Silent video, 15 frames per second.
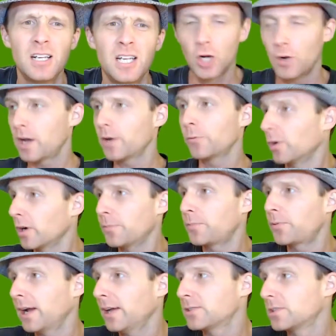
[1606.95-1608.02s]
You go on
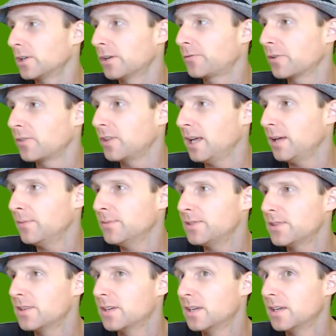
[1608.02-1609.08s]
WordPress, look for
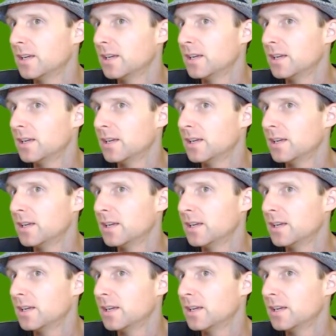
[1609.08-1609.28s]
themes.